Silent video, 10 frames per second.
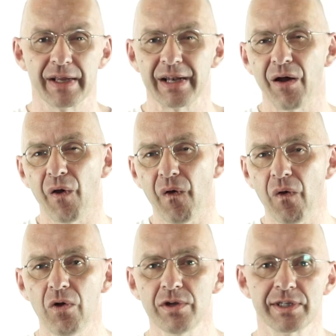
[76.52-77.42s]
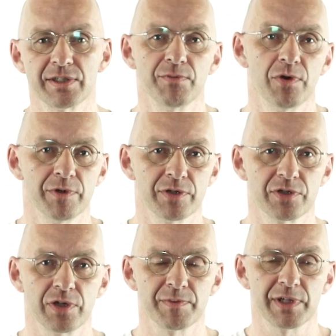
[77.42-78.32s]
Now, all these Möbius
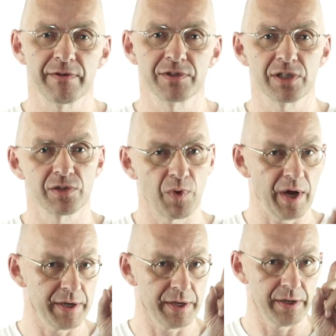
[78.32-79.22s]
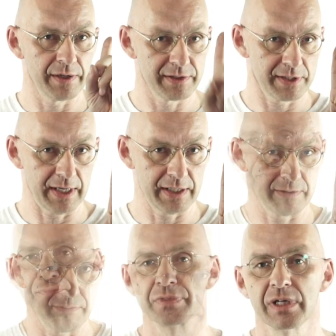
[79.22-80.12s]
strips have just one side.
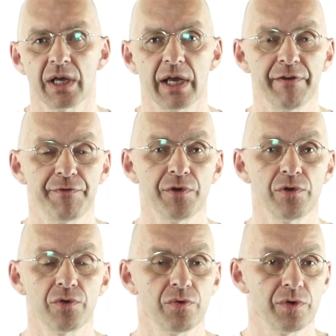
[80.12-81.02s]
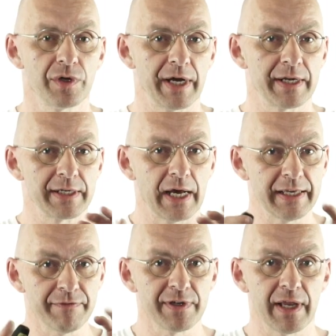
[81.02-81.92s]
If you do an
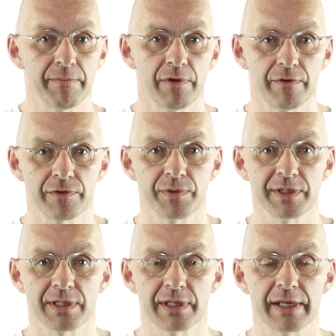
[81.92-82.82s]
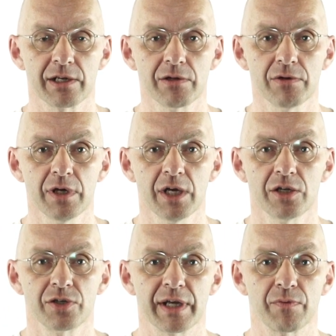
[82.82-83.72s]
even number of twists and then glue,
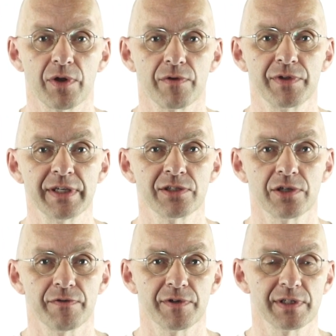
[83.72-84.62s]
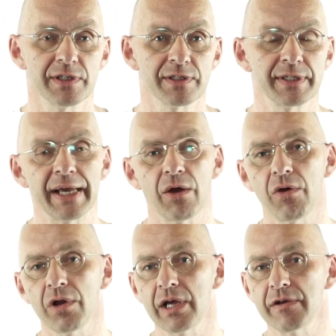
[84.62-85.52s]
you get one of these surfaces. They
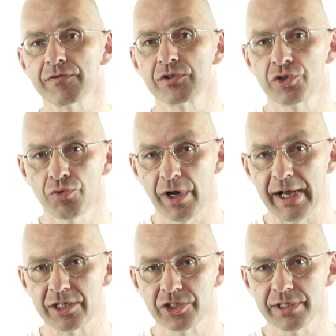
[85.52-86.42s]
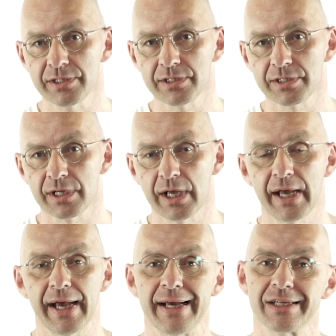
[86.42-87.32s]
all have two edges
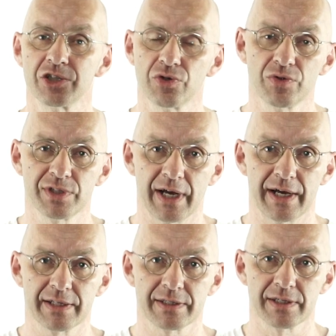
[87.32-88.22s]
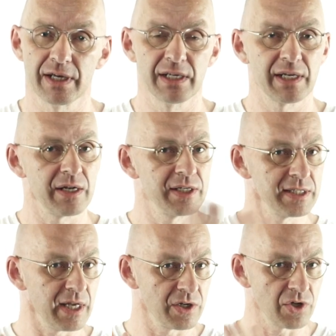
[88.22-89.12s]
and two sides. Now
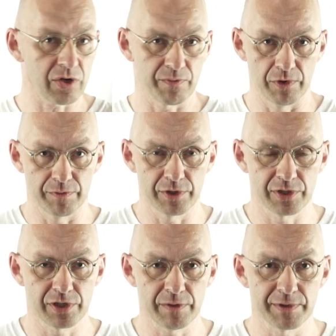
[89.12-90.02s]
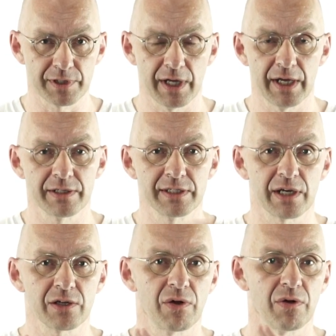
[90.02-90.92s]
these are not Möbius strips, these
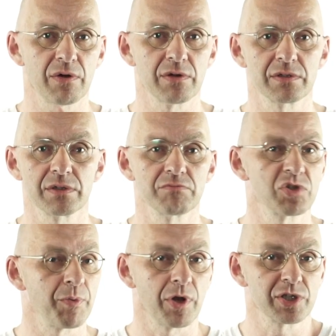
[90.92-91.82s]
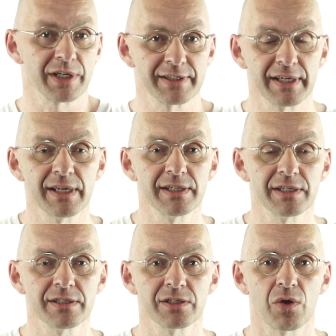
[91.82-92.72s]
are called topological
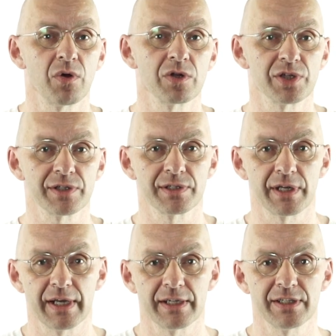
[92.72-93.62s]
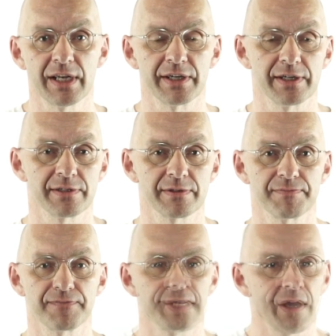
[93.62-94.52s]
cylinders or just cylinders.
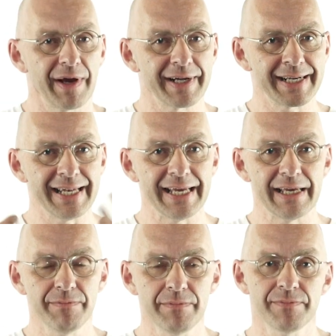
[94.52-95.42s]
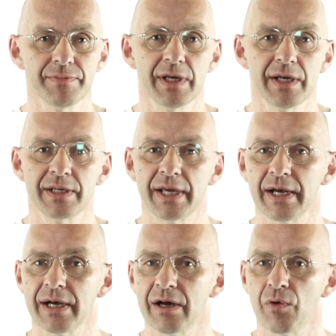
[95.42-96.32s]
Now I claim
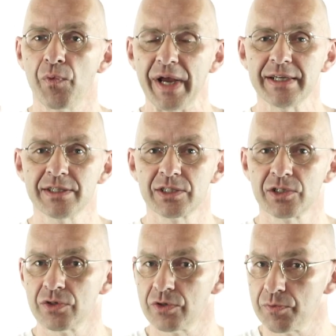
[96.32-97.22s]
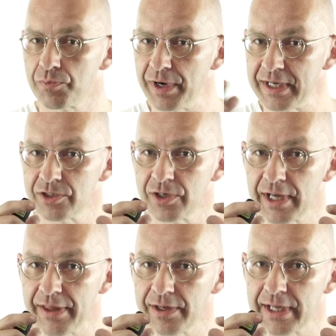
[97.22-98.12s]
there are ways to bring
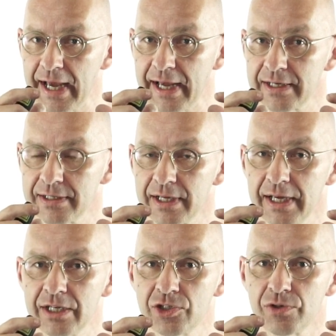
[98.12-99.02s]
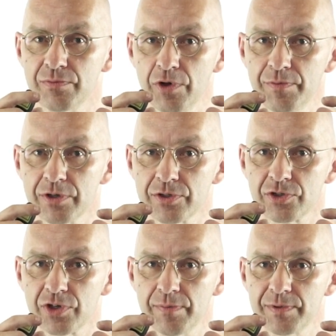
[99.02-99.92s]
together the end into Möbius
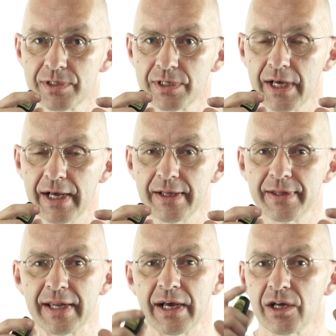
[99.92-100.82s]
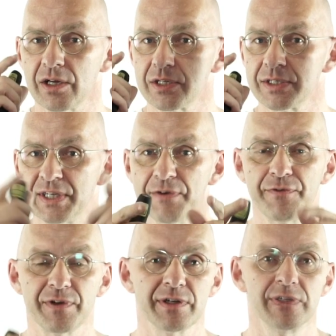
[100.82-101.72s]
strips that are
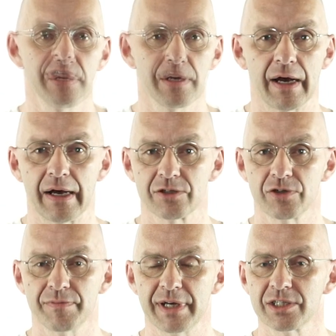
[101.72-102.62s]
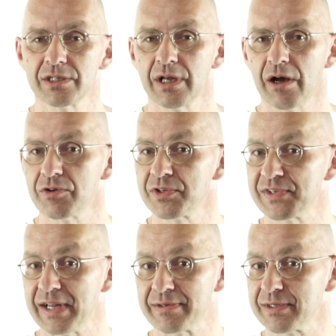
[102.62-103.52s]
two-sided. Hard to imagine, how is
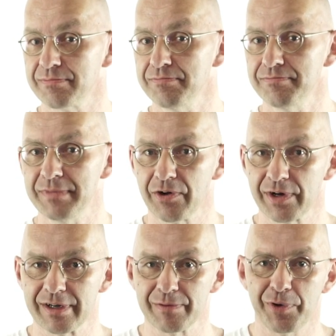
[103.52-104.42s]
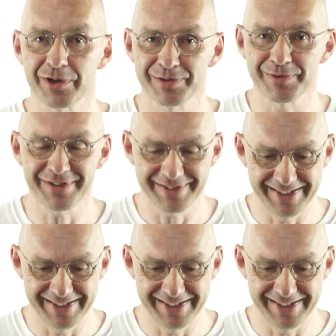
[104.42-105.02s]
that miracle possible?